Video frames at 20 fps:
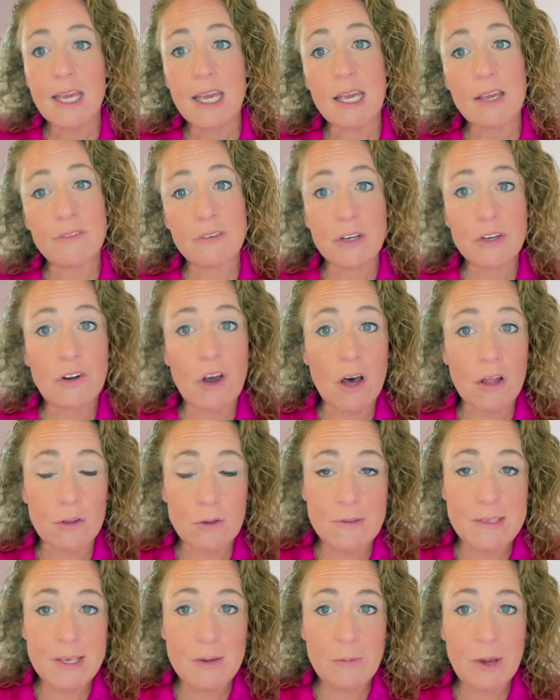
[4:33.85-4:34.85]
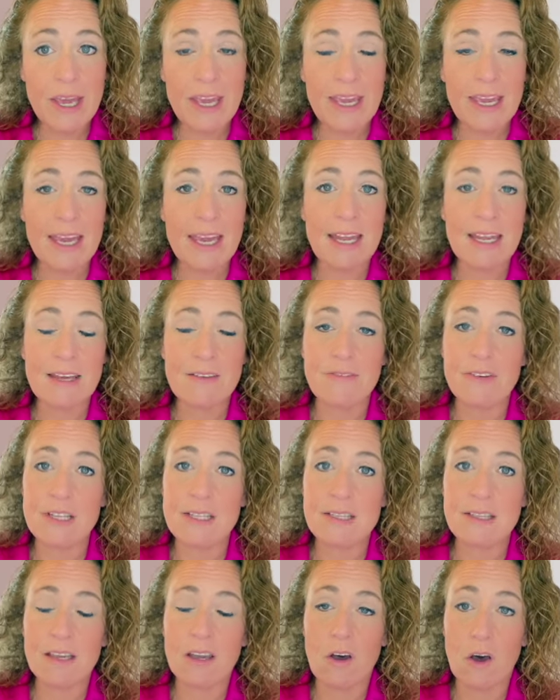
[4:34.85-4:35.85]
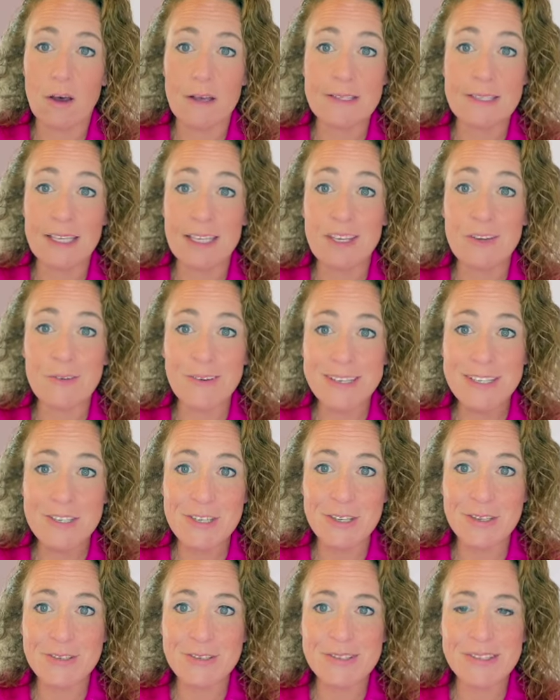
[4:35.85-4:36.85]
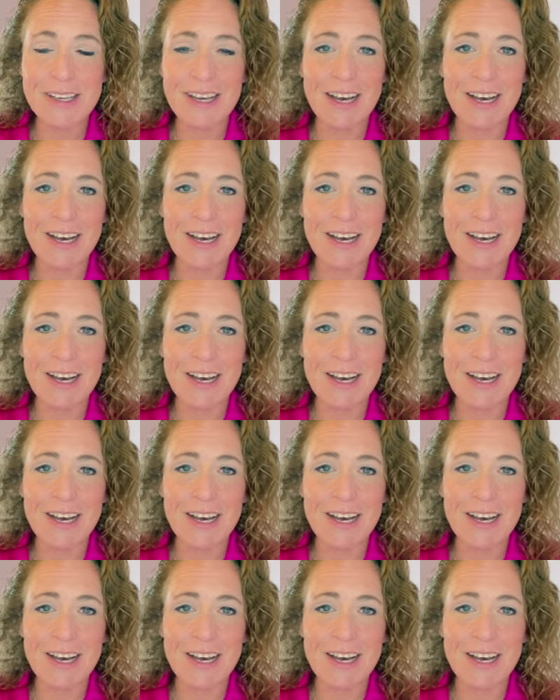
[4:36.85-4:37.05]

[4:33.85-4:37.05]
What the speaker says: if you're not losing weight and if it's causing you issues.